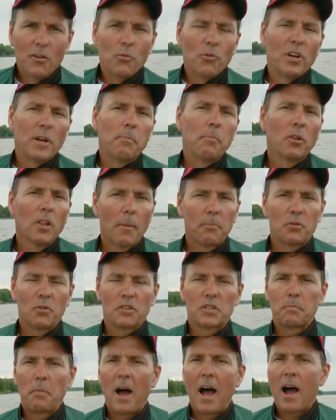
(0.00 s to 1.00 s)
When you pull up to a
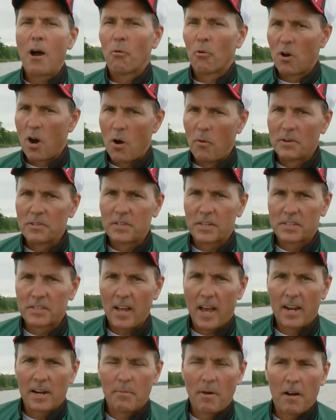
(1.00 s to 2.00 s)
spot, we're always
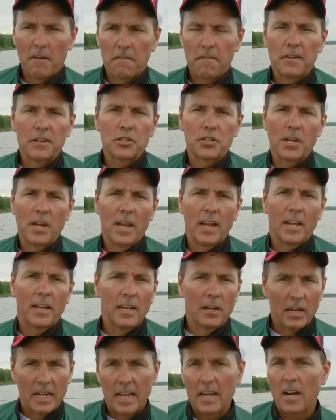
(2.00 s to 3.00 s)
excited about fishing, and
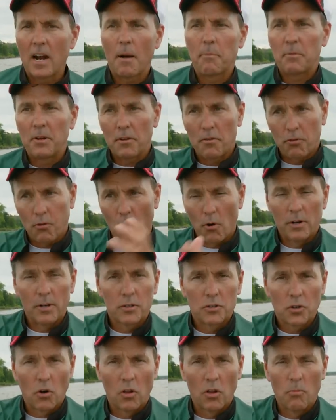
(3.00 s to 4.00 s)
you get up, you throw your
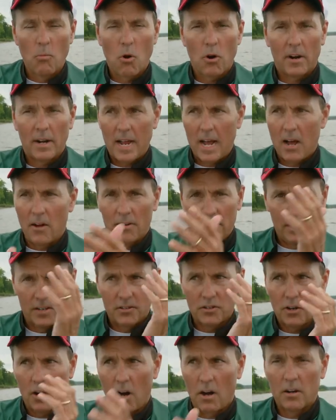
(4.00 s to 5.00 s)
trolling motor down, and you
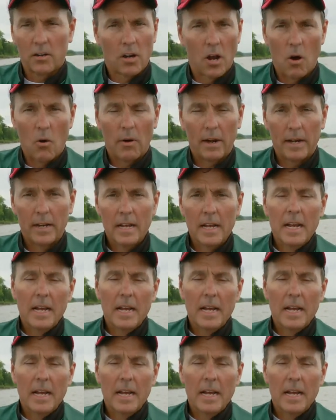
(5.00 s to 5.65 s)
start going.